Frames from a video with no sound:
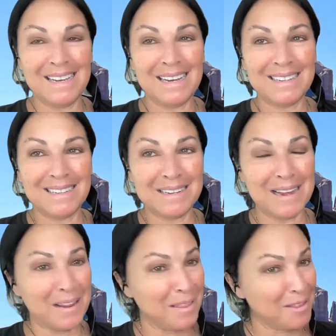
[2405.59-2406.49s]

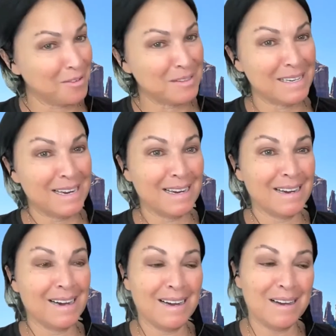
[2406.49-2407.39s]
And Thursday,
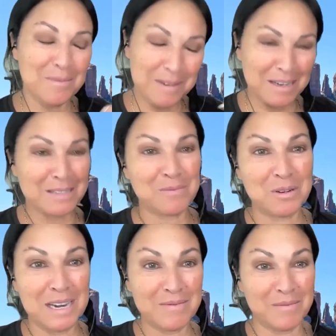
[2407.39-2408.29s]
we're
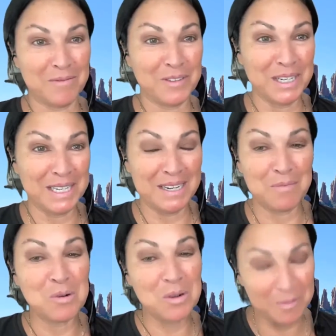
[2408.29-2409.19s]
gonna have some
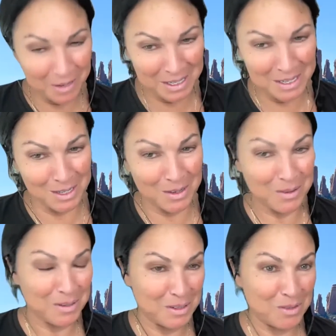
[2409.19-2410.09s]
more fun
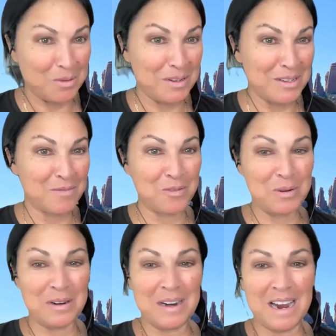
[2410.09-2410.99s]
Sedona stories
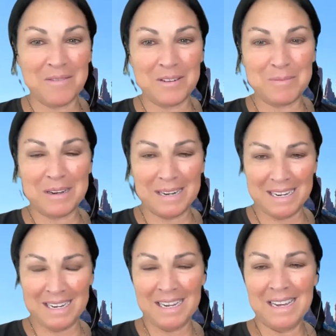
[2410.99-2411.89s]
for
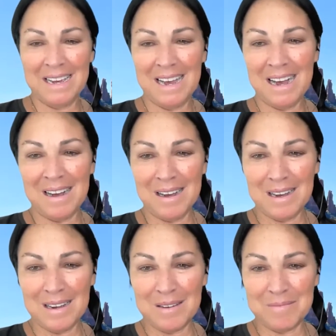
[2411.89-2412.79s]
everybody.
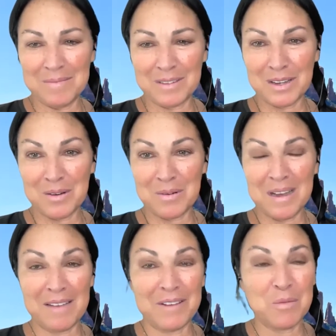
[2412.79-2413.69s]
So
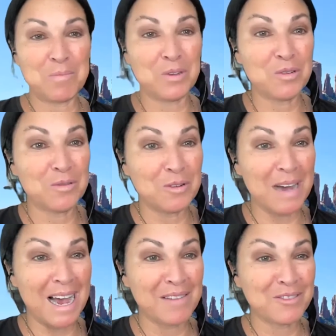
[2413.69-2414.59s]
have a beautiful
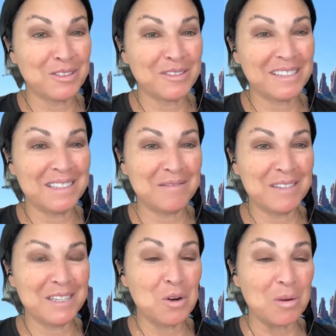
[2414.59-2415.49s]
afternoon,
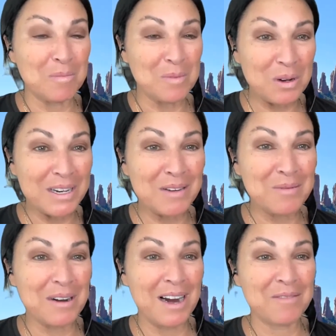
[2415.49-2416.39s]
evening, or morning
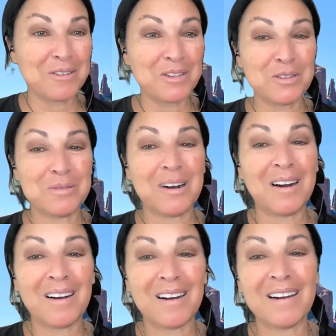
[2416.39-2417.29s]
wherever you
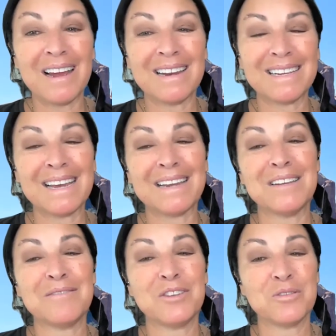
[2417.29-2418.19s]
are. And again,
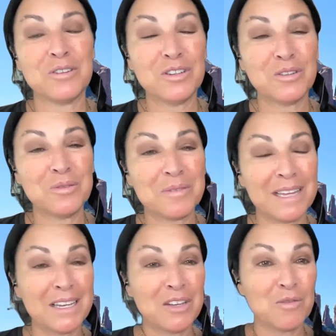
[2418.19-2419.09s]
if you're new,
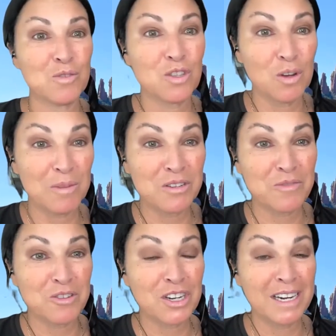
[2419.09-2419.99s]
thank you so much
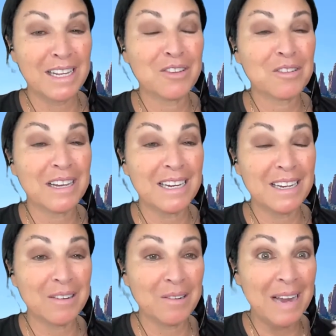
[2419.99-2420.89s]
for shining your light
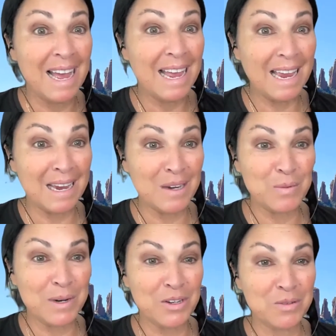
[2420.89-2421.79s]
here and
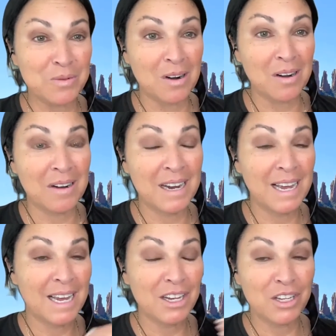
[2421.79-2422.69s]
where you are.
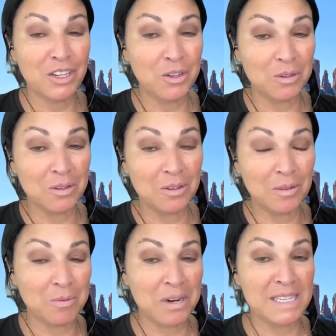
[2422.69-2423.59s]

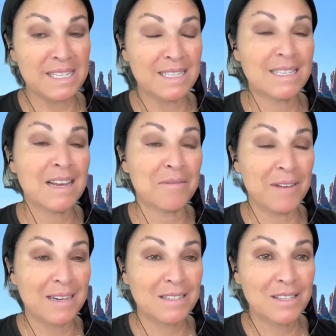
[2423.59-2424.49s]
Your presence
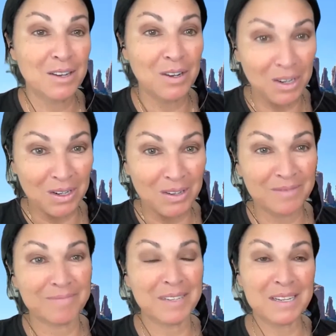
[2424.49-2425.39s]
affects
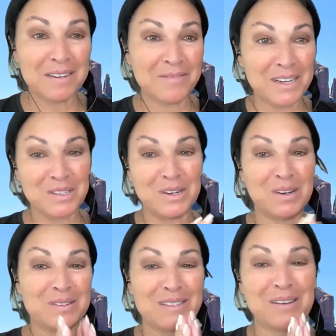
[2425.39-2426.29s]
all. It affects
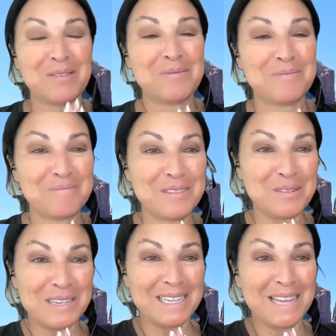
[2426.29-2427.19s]
all. So don't
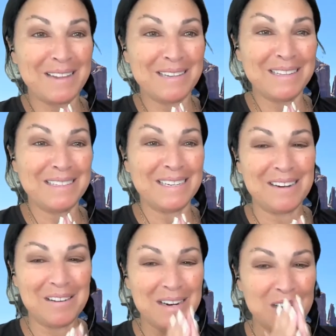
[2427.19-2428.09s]
take that lightly.
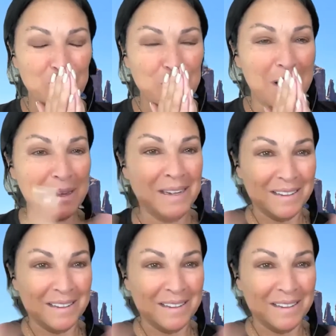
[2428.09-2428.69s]
All right. Mwah.